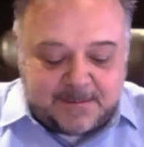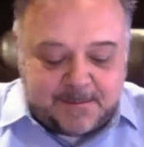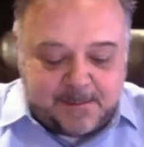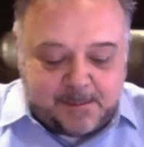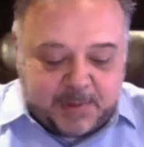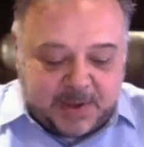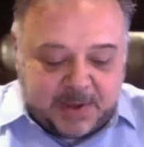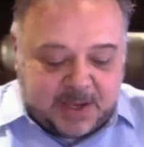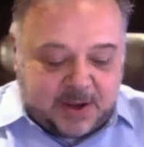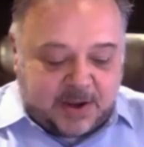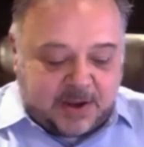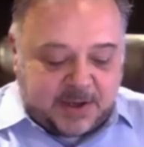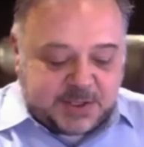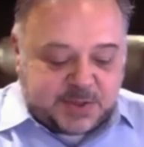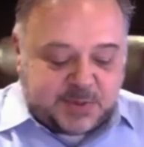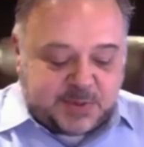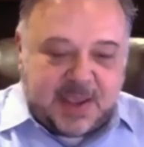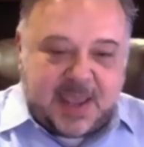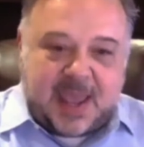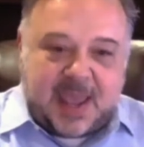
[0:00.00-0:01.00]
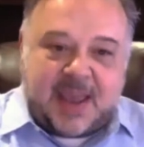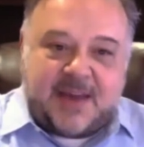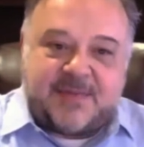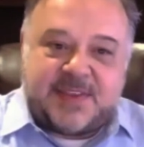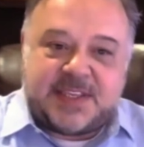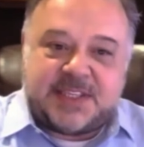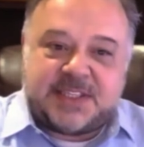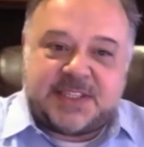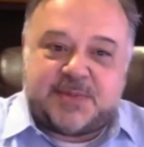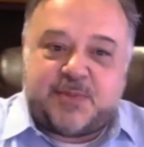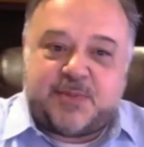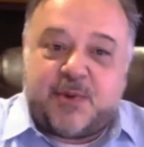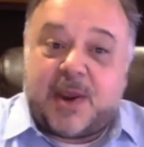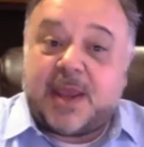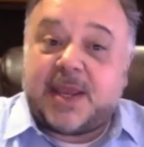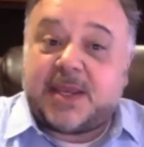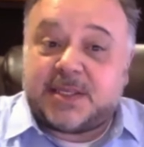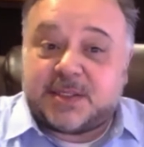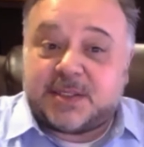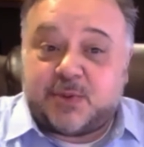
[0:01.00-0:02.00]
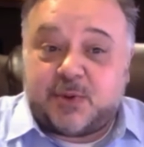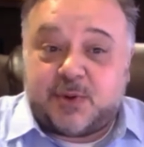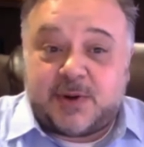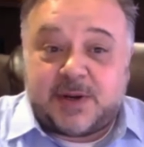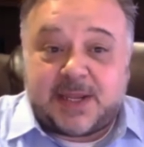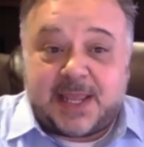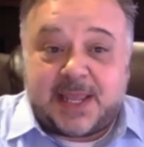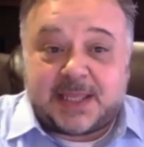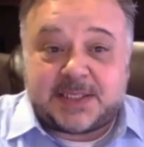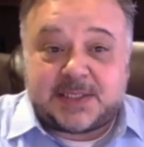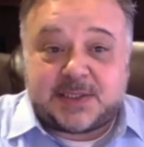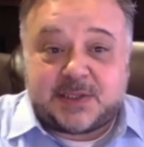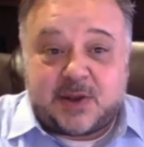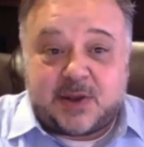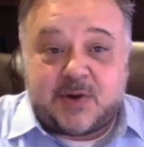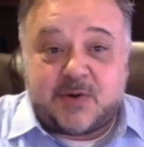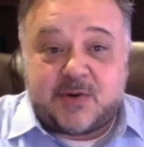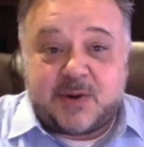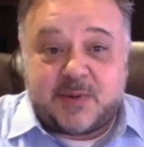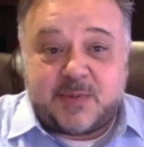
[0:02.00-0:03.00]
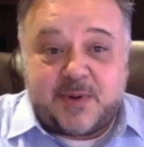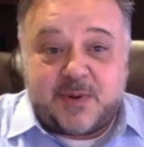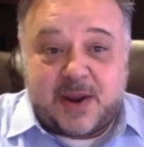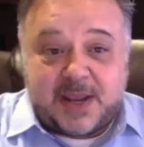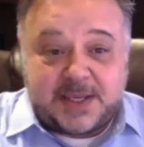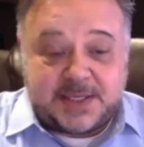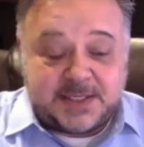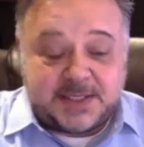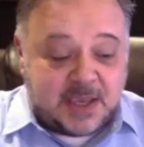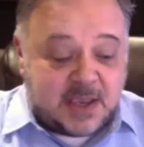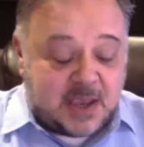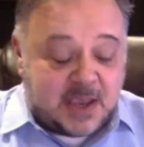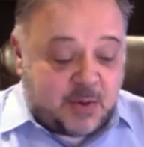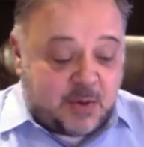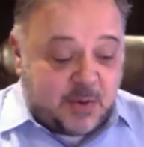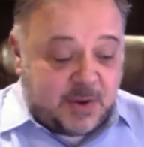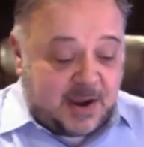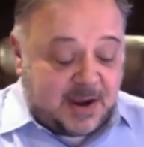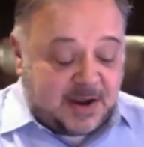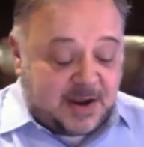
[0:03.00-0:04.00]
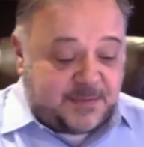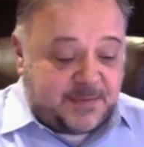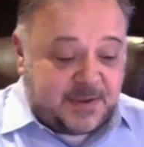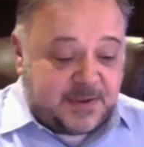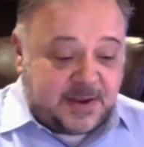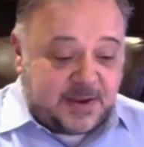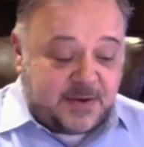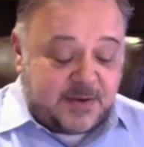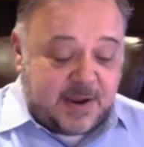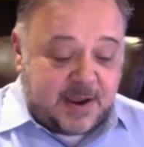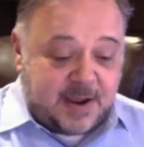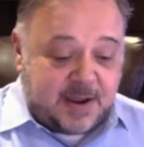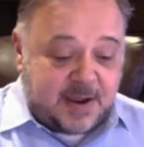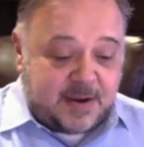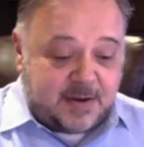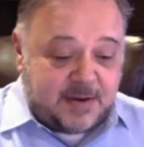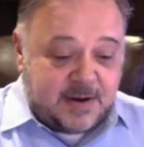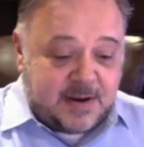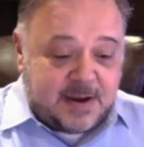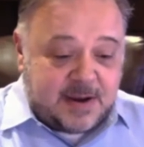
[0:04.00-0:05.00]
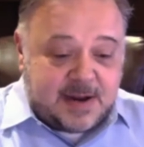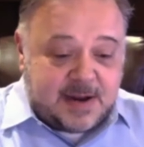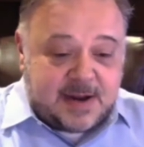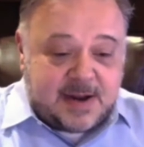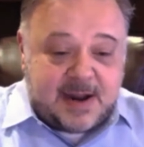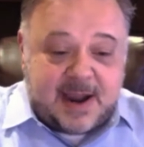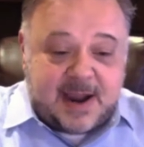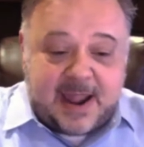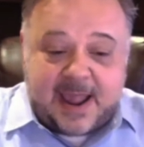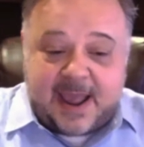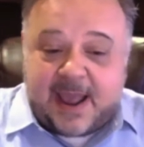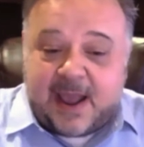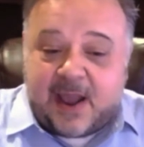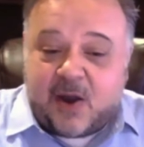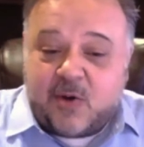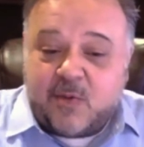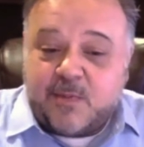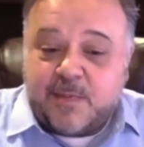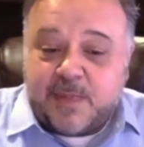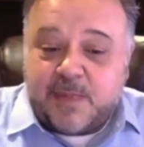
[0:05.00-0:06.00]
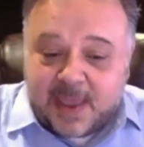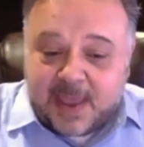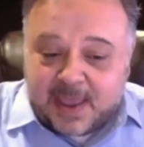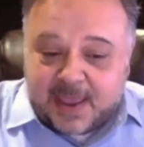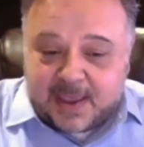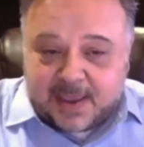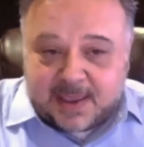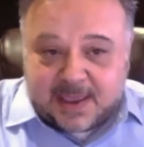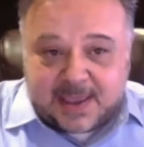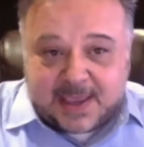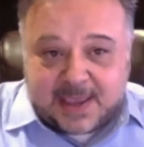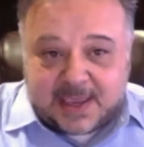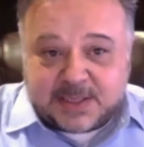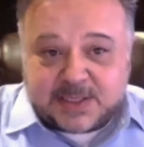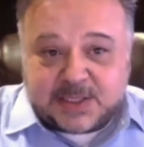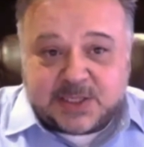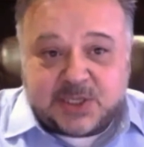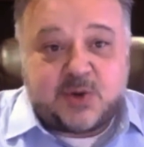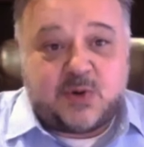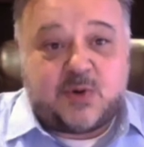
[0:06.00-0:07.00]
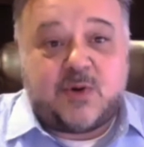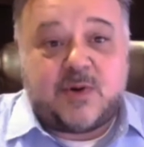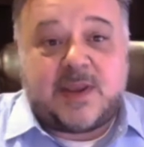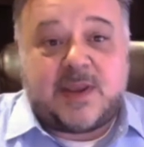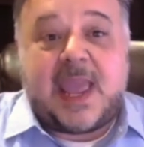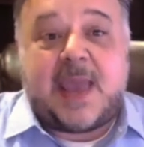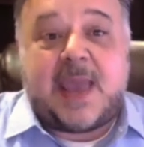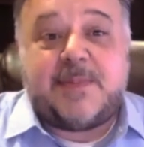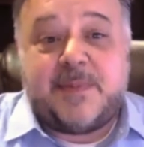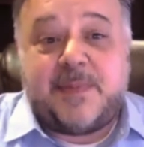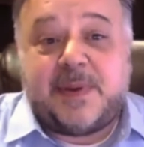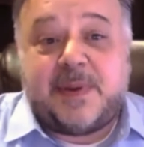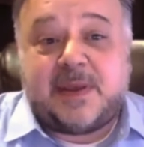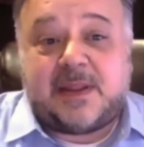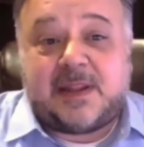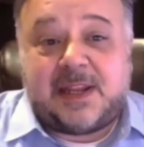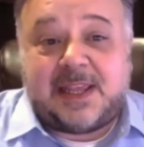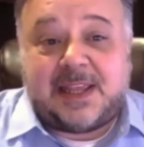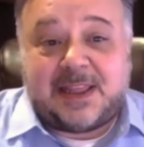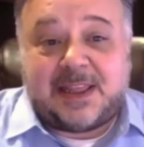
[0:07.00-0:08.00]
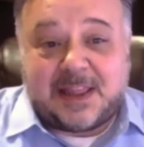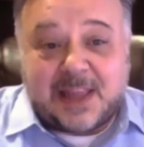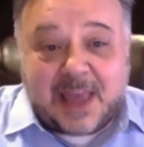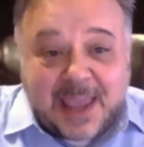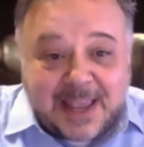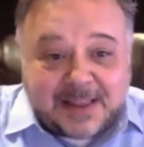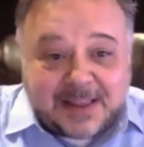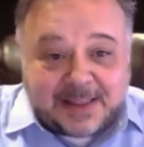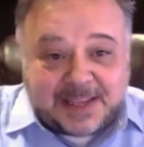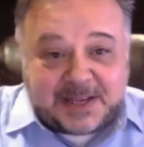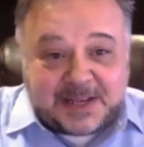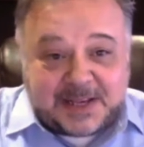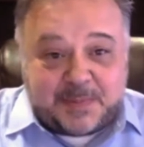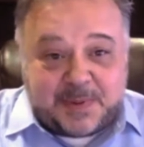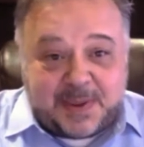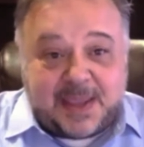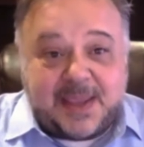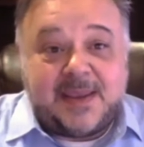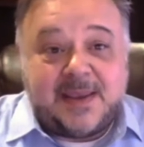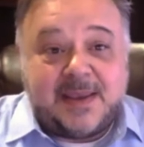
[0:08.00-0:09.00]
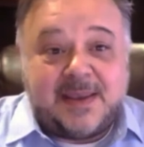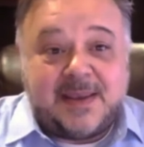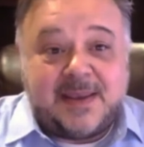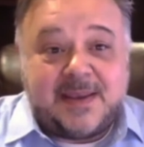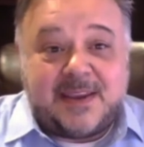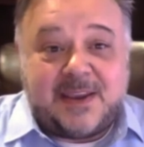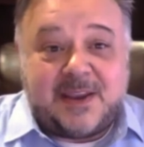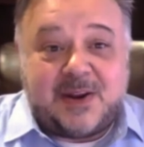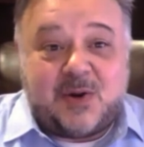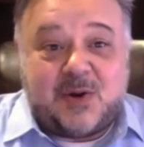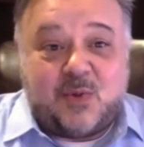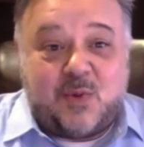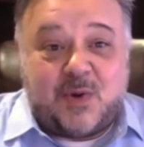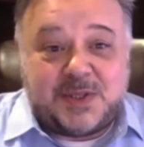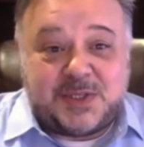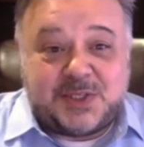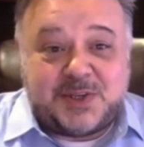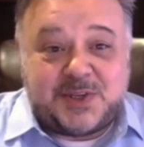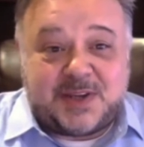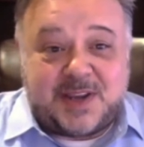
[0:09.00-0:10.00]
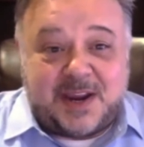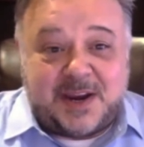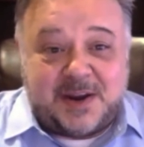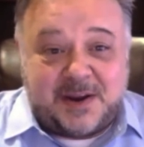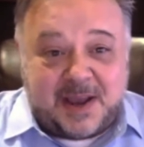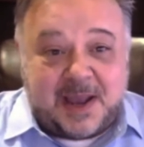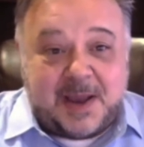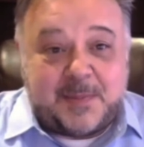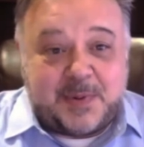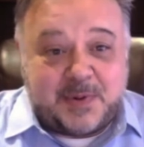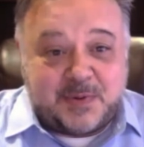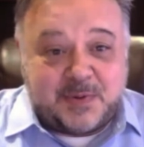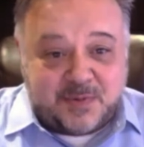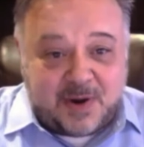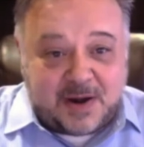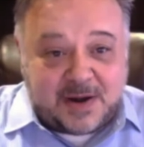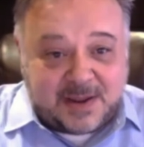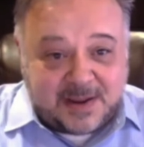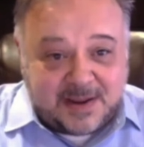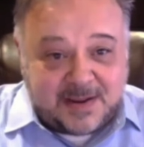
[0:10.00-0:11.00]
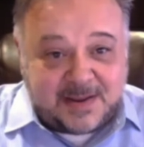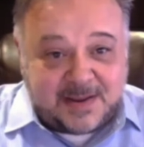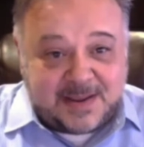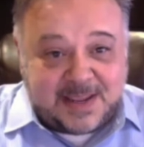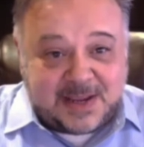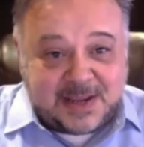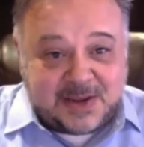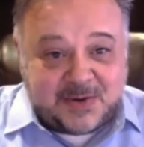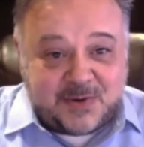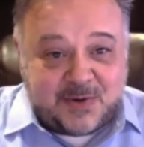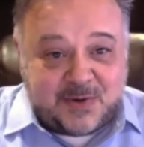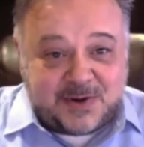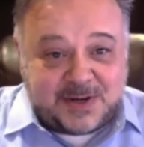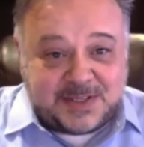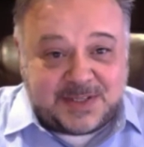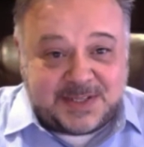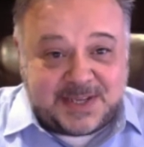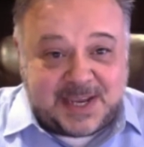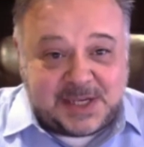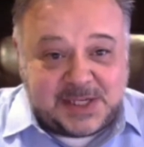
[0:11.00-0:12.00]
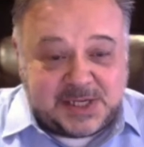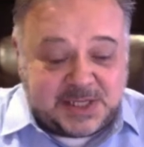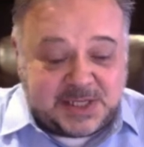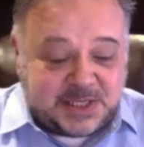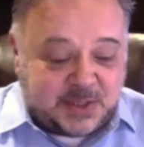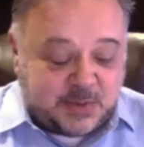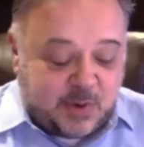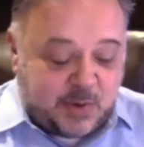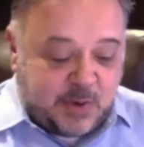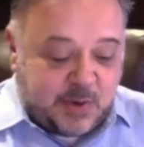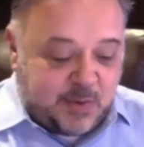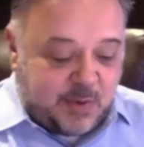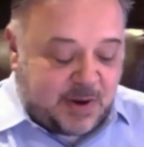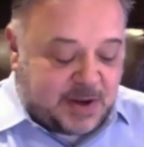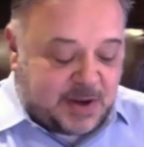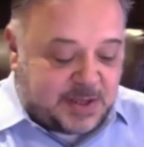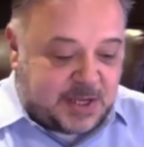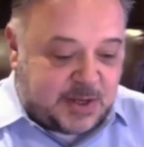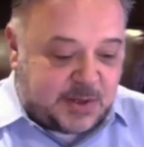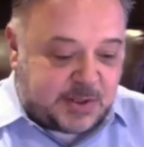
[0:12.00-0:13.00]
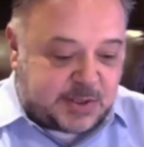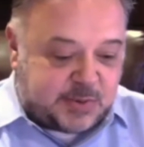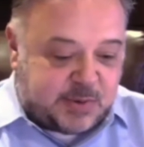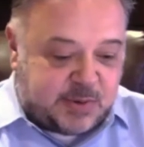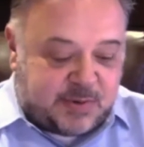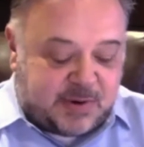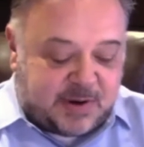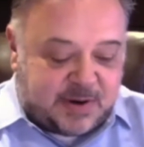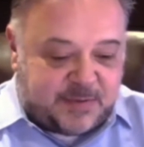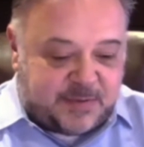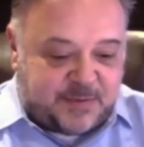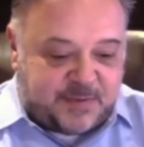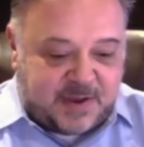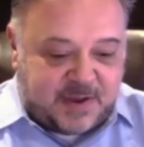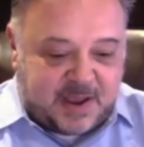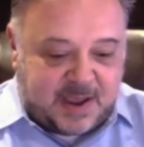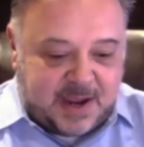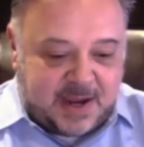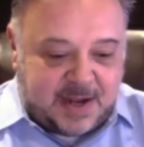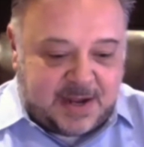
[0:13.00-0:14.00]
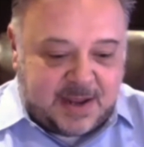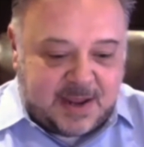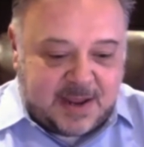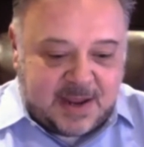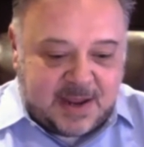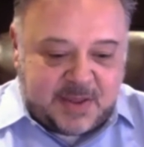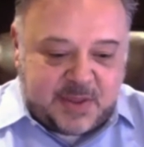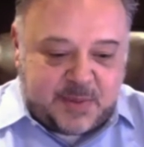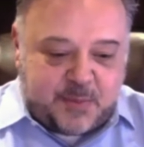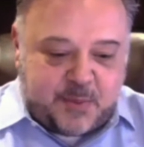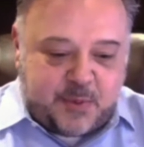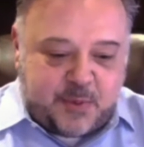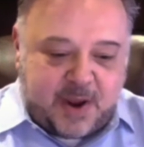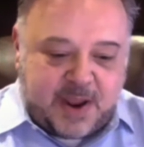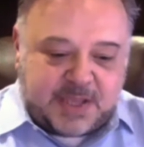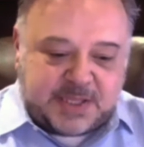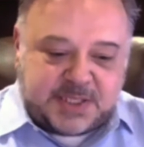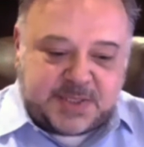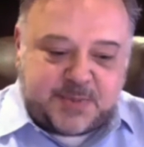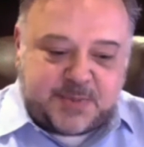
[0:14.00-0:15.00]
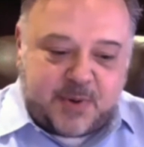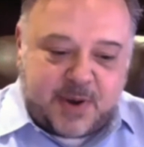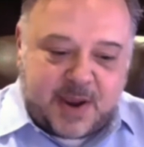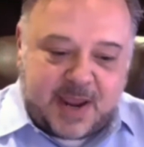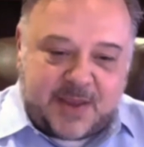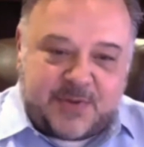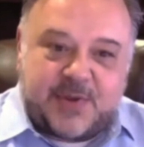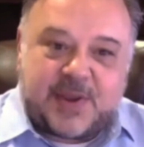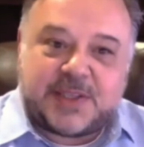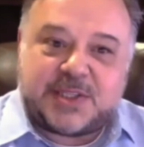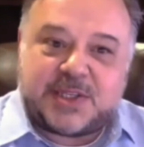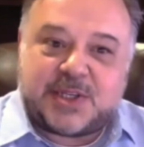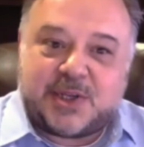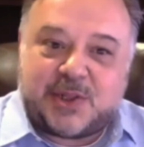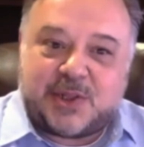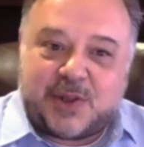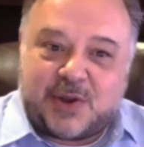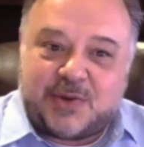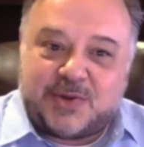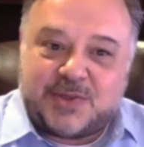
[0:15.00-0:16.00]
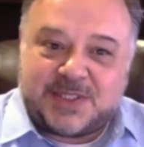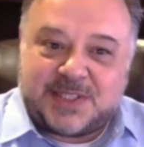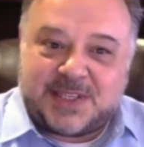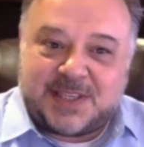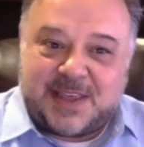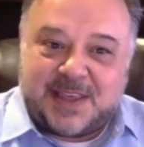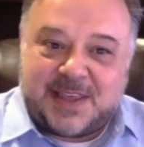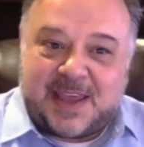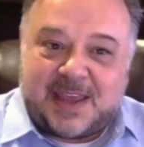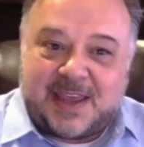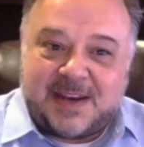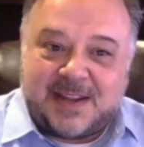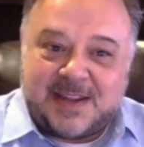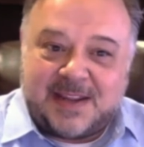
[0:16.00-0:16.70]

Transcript: because we have these breaks where it gets lower in price, we got to figure out how big is your capability likely to be, once you're kind of up and running in your organization. So what we want to do is we want to find the price break that's close to that